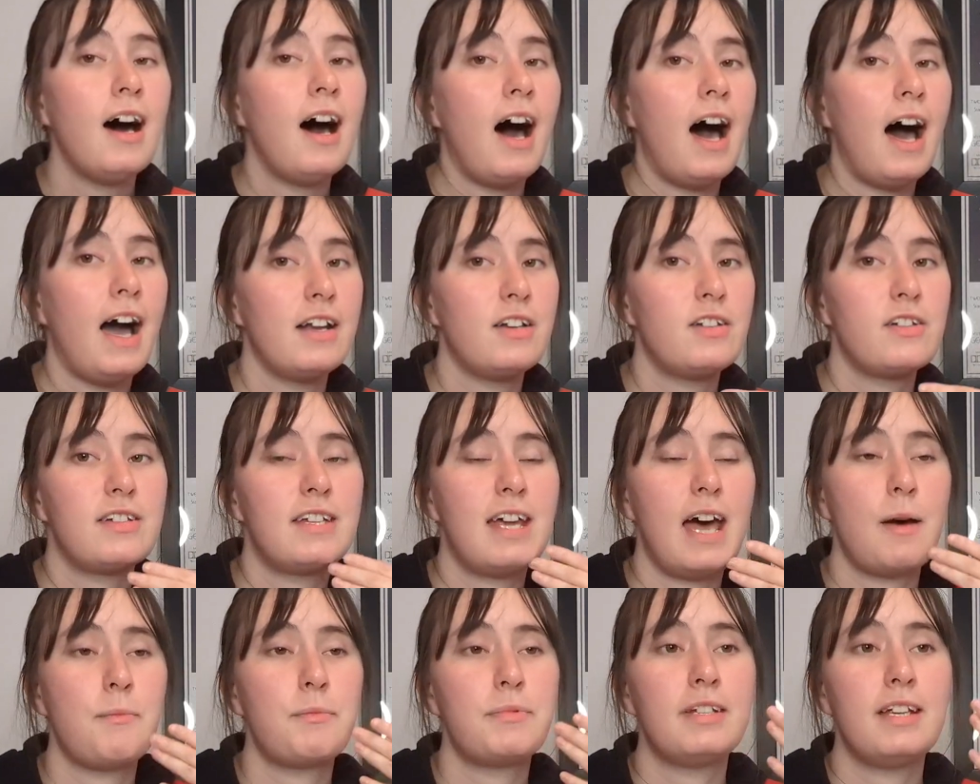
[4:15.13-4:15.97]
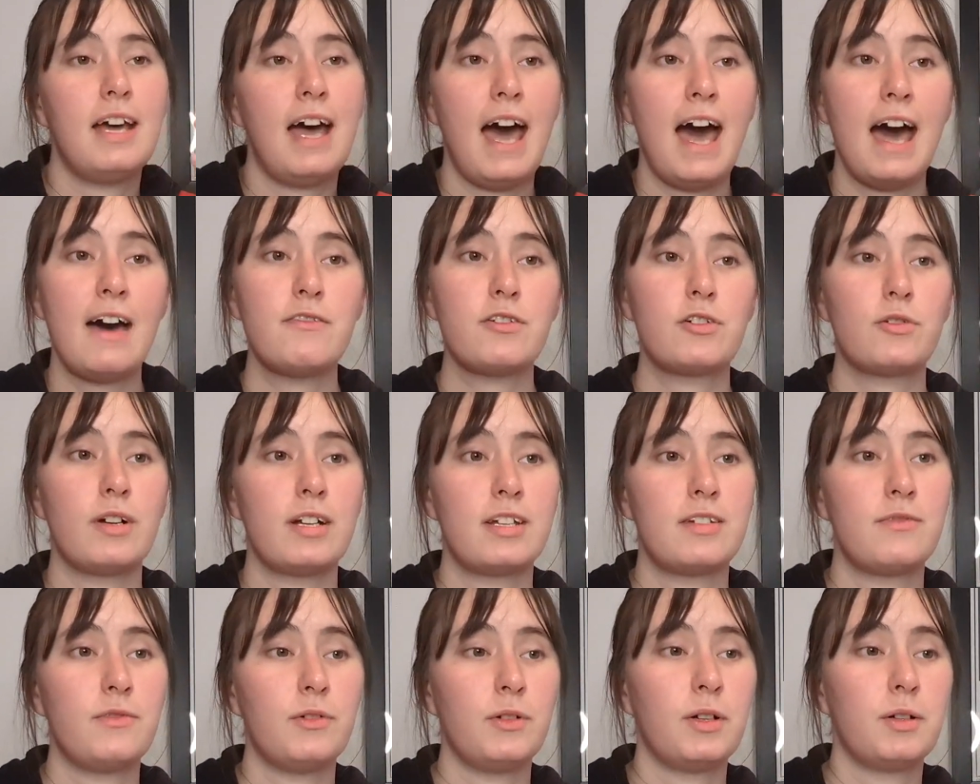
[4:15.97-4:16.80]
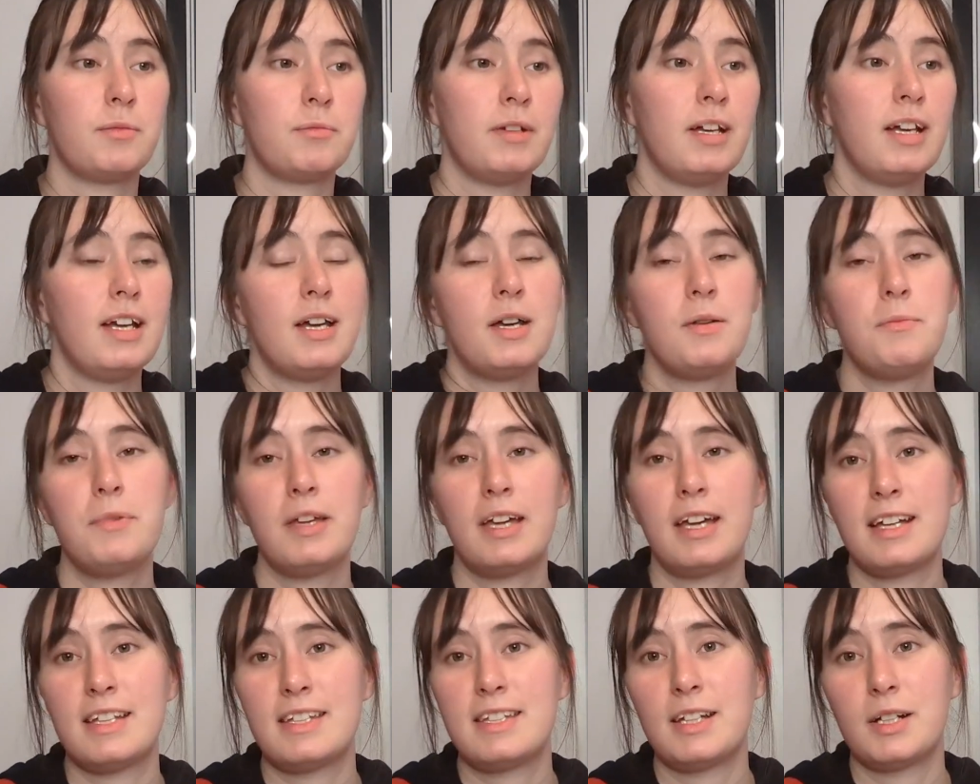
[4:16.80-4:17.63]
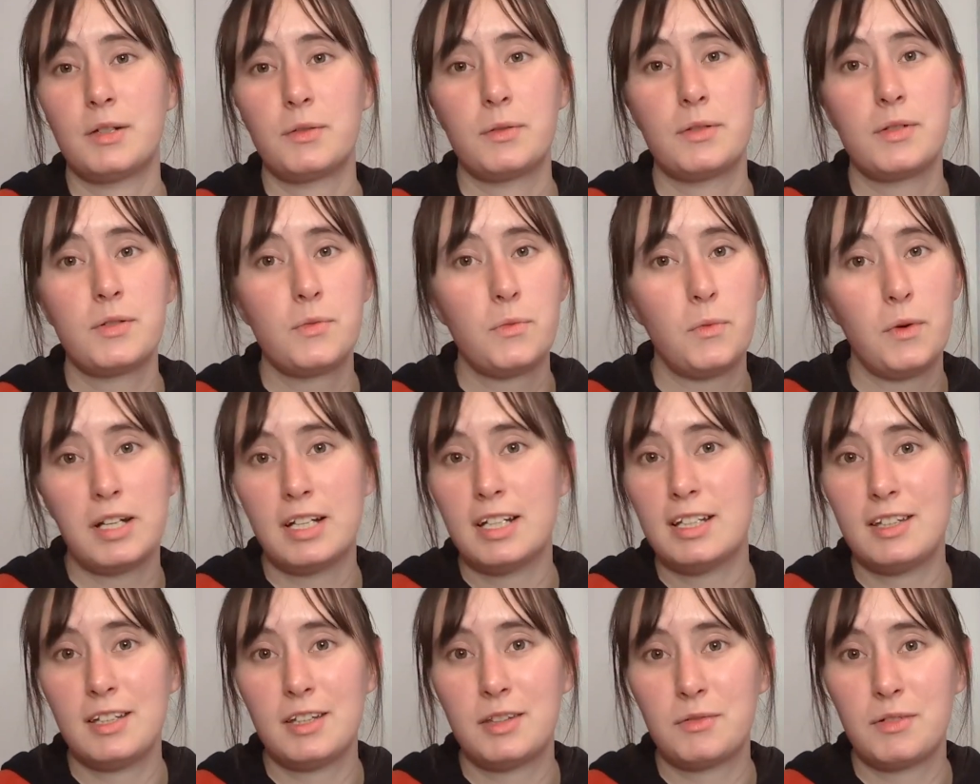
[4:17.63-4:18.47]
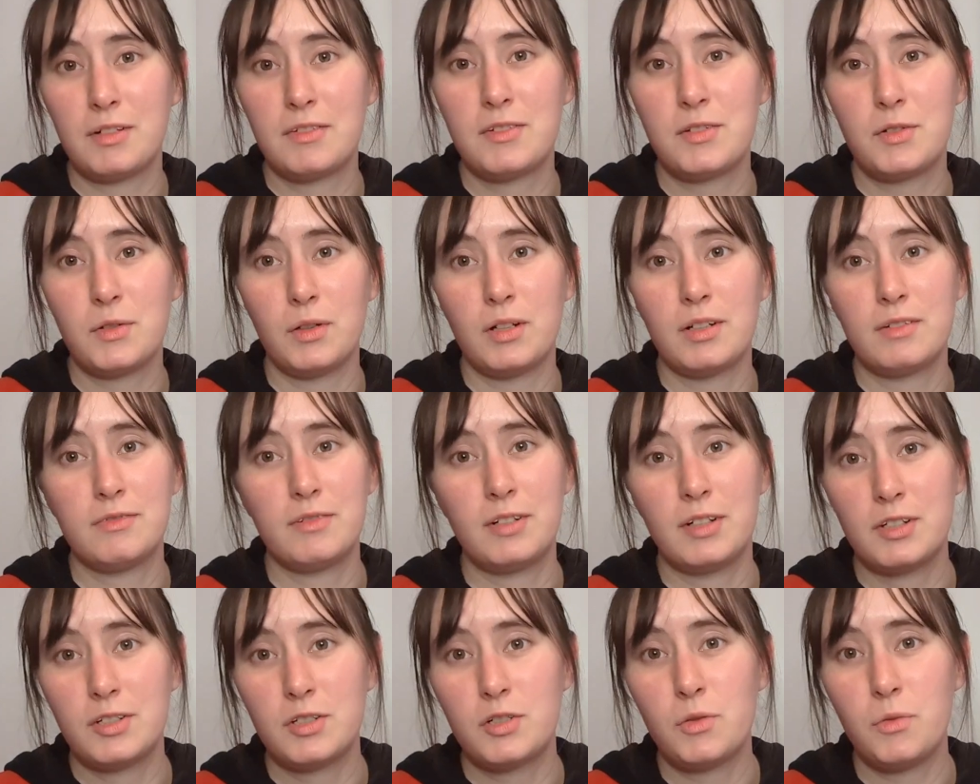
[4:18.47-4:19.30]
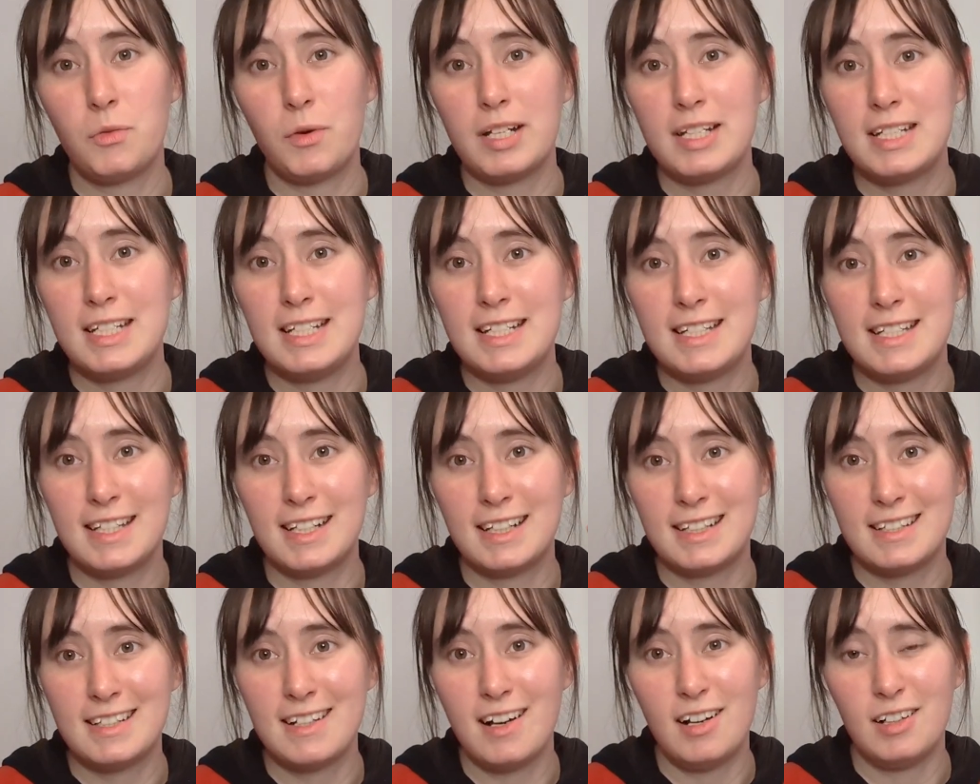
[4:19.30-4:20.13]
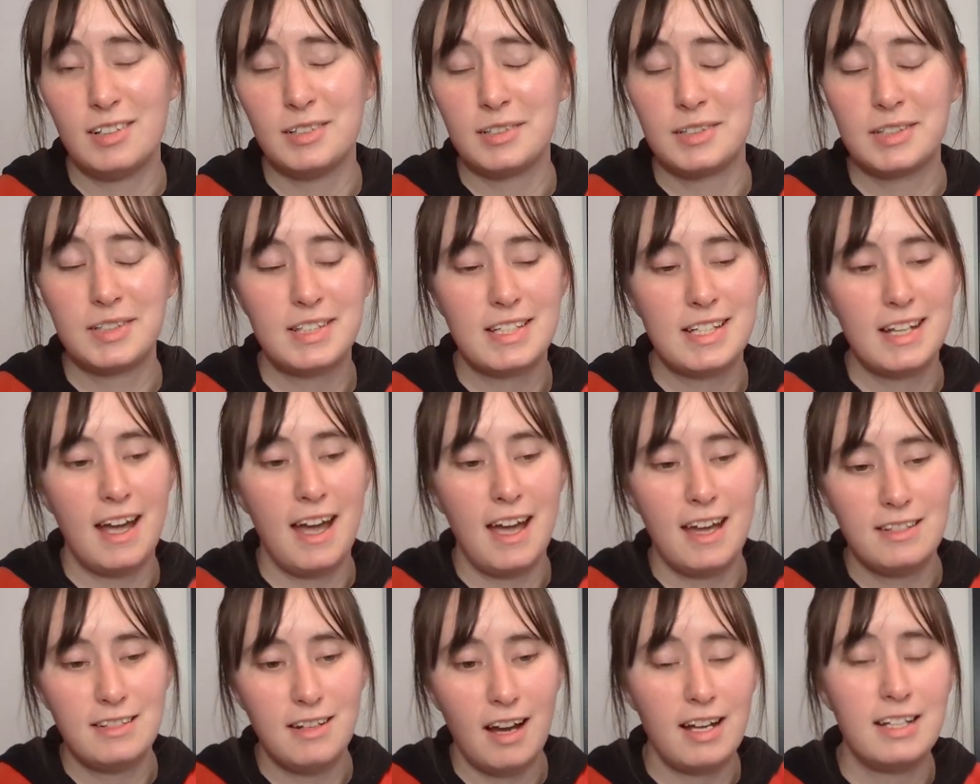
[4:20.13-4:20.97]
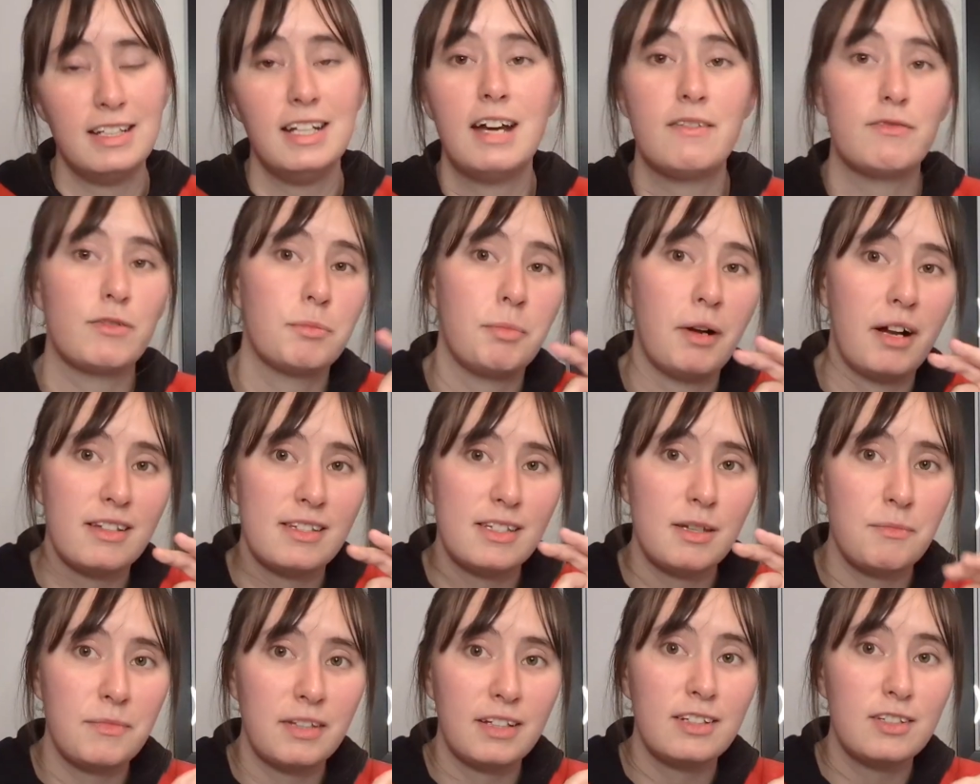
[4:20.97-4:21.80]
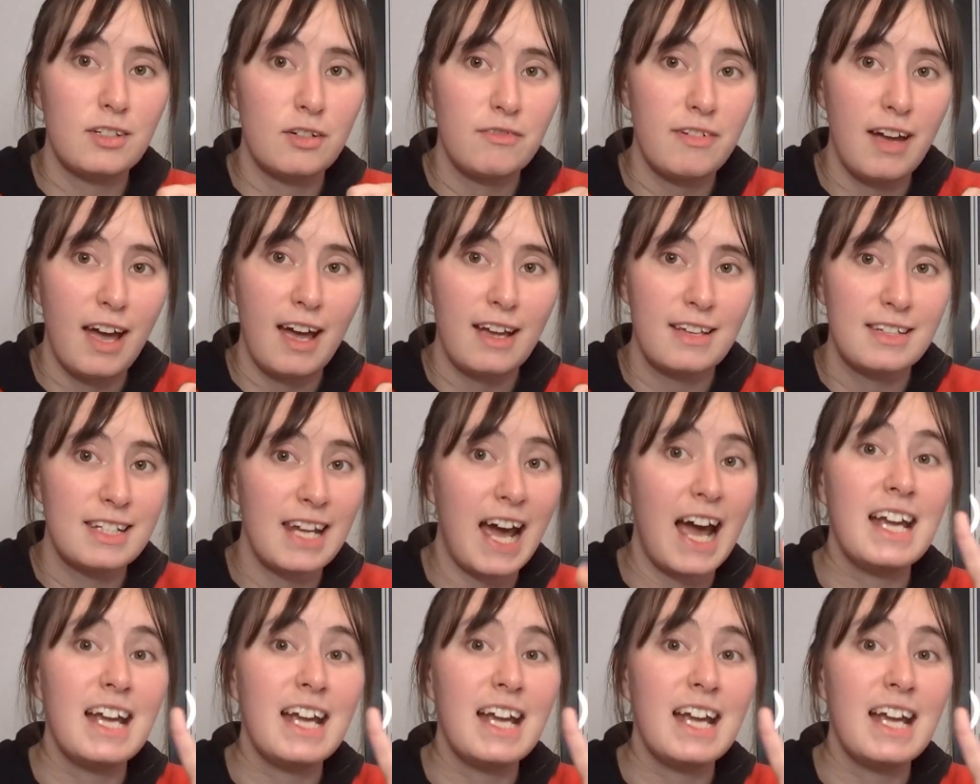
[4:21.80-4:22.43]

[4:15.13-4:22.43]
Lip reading: I just happened to have a dress form because there was one at the thrift store for $26, and I never bought something so fast.